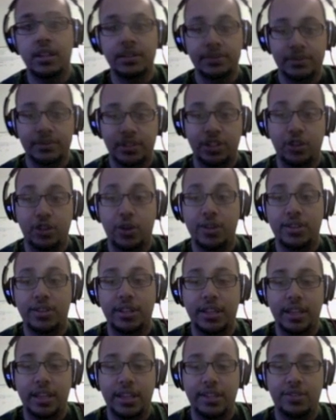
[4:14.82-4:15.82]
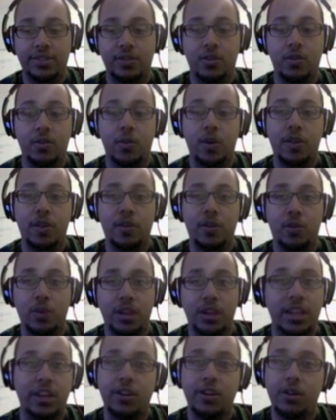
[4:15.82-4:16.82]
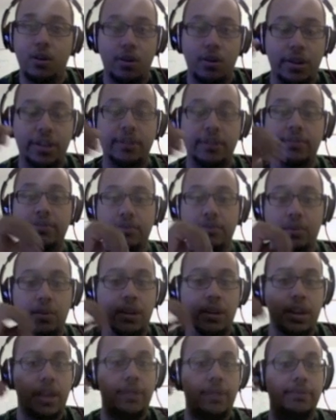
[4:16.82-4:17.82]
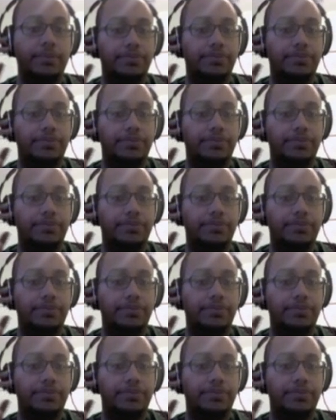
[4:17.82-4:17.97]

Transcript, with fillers: the joystick is or whether what key you're holding and whatnot.